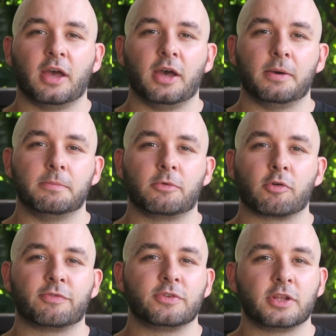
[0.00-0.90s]

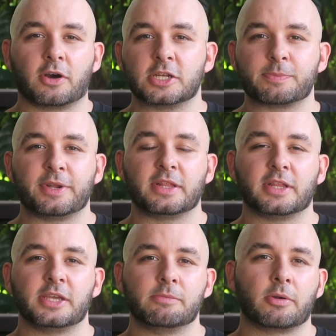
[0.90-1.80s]
or if you need high-speed internet,